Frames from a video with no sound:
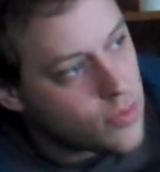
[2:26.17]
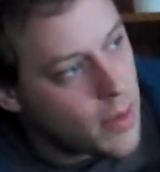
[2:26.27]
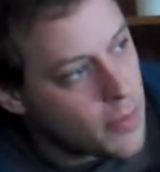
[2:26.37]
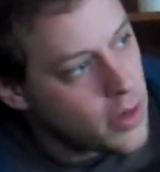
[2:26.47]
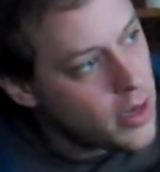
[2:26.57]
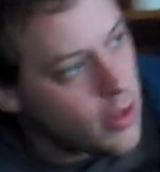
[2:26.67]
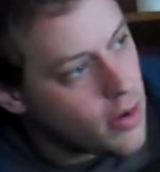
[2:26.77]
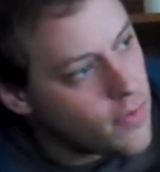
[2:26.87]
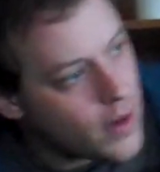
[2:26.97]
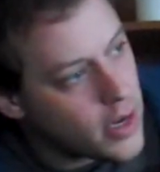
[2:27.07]
remember, they
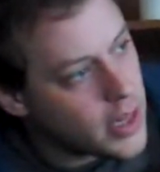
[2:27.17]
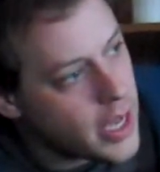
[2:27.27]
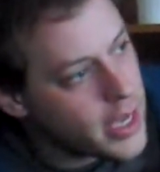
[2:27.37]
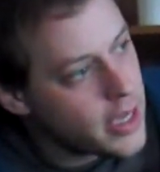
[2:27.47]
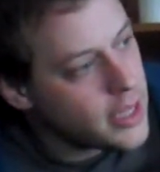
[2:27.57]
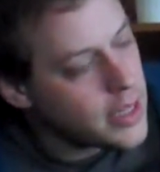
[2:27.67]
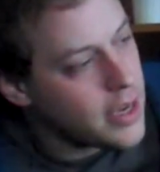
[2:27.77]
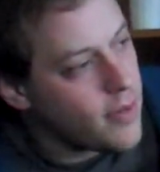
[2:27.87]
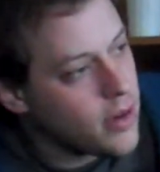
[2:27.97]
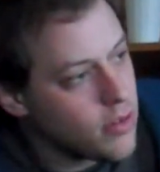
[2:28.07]
were very, like
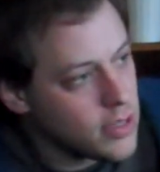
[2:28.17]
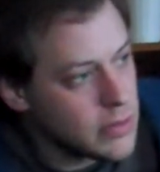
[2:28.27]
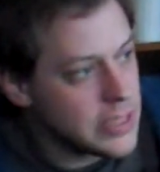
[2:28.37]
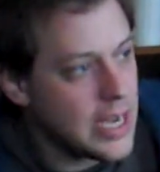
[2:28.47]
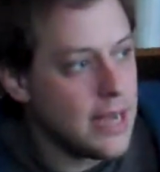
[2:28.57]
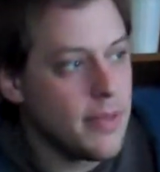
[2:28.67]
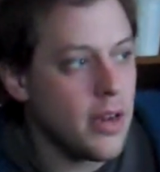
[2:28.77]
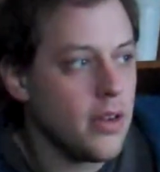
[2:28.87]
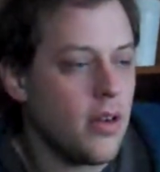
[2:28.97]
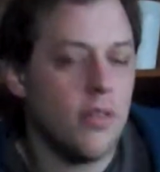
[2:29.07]
around Christmas time,
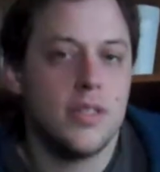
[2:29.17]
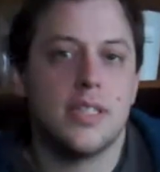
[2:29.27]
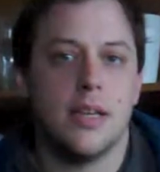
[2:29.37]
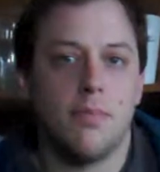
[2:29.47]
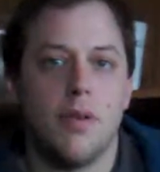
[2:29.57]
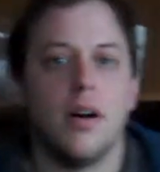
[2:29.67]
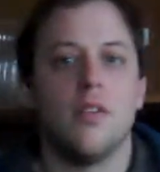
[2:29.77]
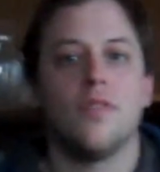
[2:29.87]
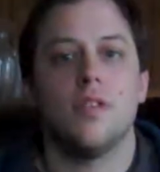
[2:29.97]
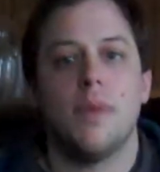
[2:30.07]
they'd always tip well
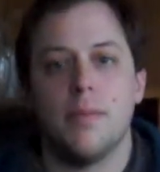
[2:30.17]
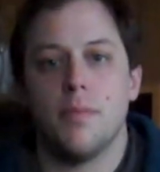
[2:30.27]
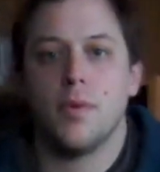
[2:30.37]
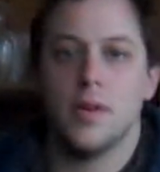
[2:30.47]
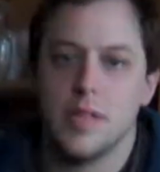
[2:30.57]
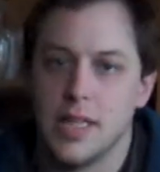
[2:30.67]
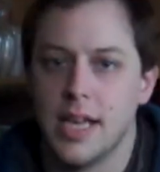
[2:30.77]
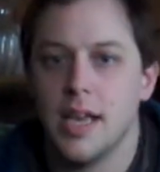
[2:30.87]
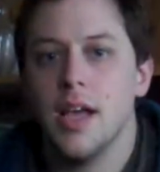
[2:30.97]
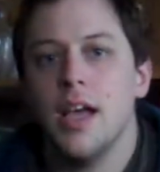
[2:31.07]
for the paper boys and,
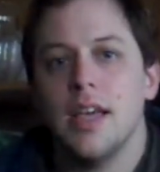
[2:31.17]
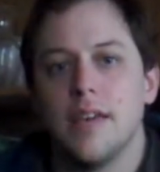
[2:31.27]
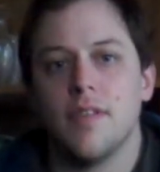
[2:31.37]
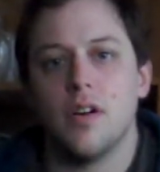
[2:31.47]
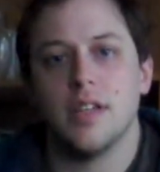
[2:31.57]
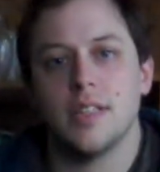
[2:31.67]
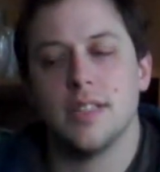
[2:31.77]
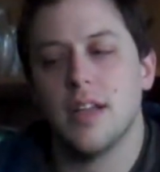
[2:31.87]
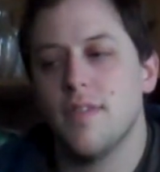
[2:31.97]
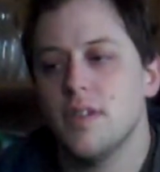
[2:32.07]
like, give cookies and
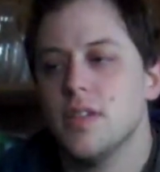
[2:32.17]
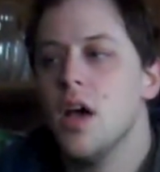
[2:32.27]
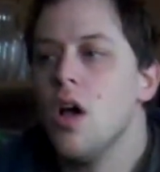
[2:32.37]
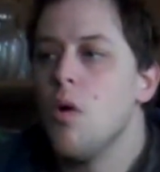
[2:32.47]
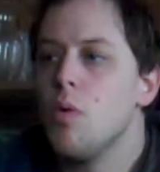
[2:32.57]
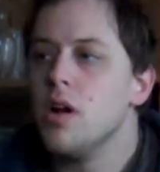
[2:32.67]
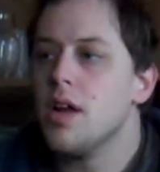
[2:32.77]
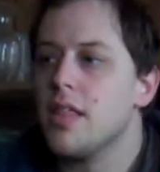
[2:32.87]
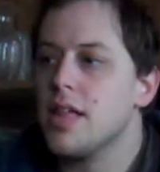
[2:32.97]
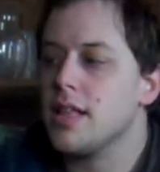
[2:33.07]
stuff. And it's weird,
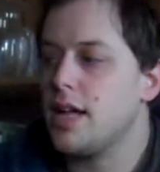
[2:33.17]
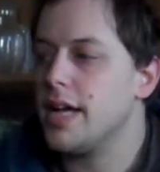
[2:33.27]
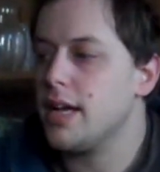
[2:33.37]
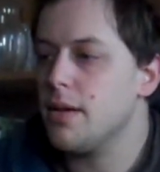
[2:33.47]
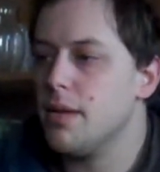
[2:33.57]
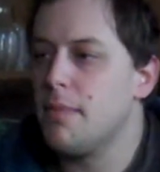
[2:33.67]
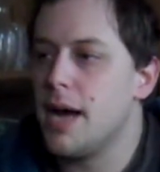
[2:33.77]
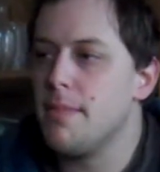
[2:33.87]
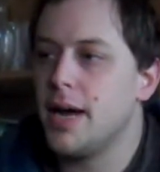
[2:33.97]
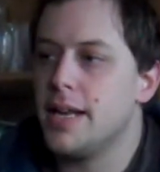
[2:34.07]
I think, like, in
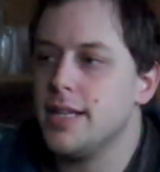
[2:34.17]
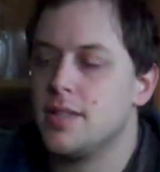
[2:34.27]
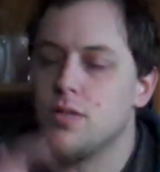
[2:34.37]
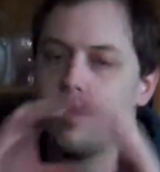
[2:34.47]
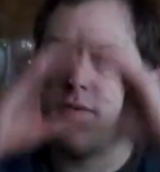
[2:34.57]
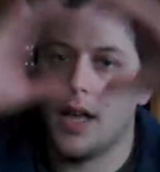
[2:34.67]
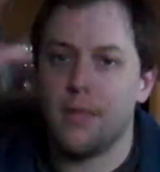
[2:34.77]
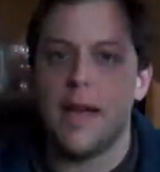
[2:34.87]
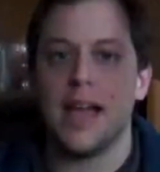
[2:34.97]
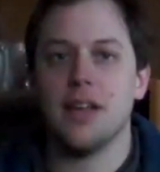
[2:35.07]
my mind, it's sort of, like,
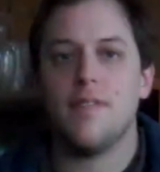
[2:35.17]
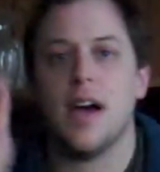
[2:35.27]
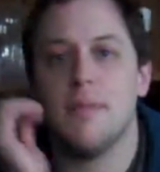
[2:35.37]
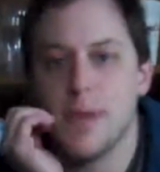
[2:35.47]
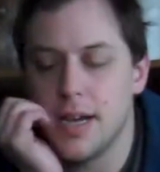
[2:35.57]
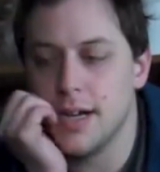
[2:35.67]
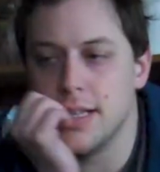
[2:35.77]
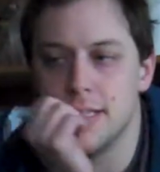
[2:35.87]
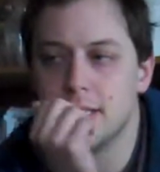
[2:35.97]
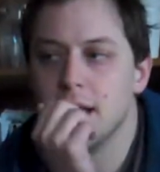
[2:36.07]
magnified
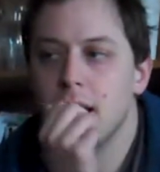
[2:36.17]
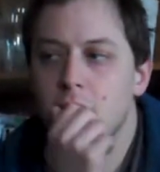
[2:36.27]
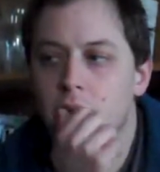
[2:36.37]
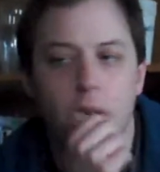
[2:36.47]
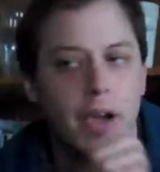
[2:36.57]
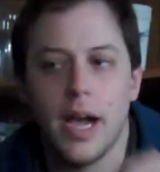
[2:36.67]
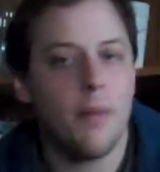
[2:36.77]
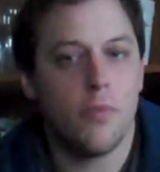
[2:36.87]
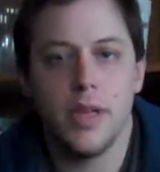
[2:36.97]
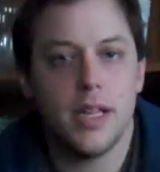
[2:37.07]
because growing
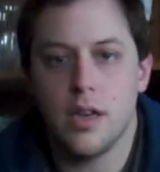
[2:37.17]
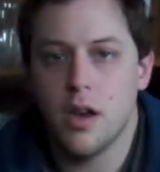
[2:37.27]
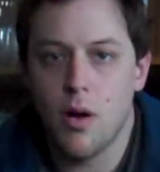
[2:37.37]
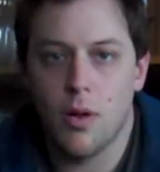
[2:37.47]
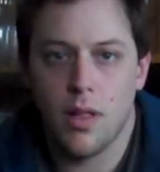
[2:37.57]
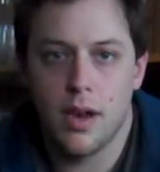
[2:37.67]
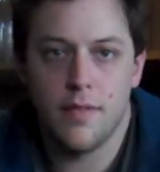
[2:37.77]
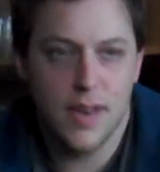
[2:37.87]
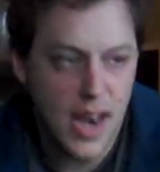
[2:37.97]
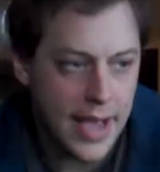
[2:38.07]
up, we didn't know a lot
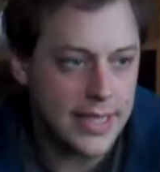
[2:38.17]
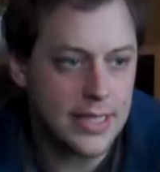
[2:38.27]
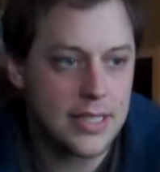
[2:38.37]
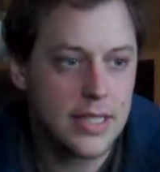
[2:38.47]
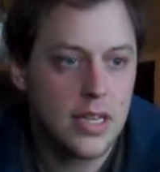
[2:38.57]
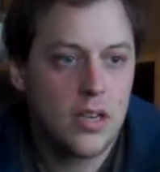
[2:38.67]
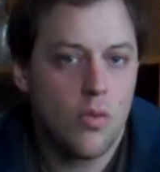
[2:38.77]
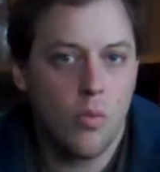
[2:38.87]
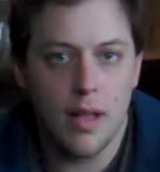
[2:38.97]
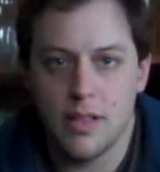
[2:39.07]
of nice,
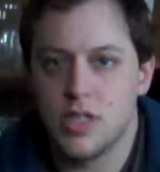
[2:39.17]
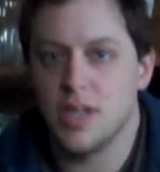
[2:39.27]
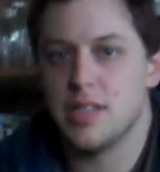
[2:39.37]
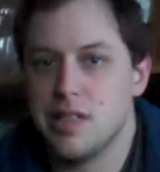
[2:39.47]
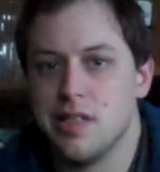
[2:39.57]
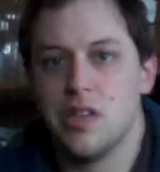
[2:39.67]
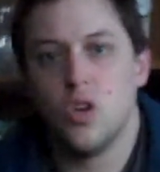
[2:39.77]
well-adjusted,